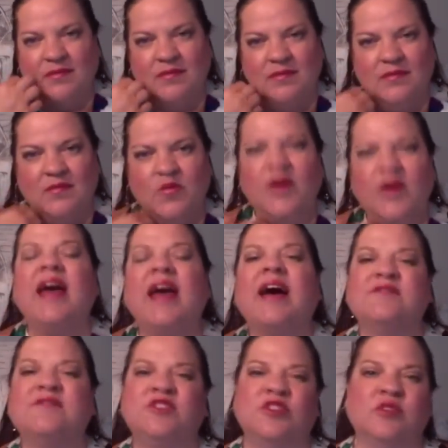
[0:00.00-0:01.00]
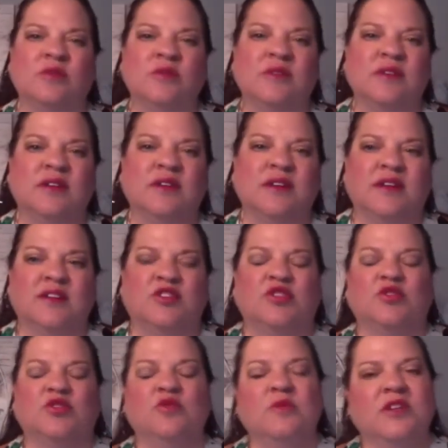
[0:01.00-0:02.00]
We have to.
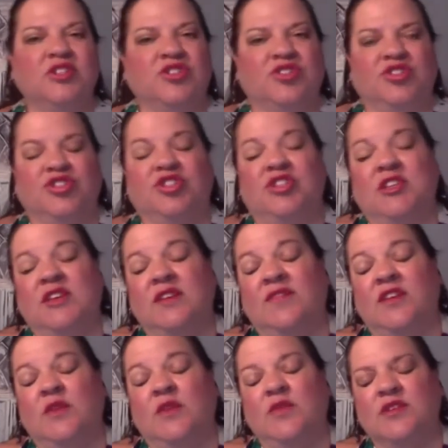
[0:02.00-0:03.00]
Too much TV.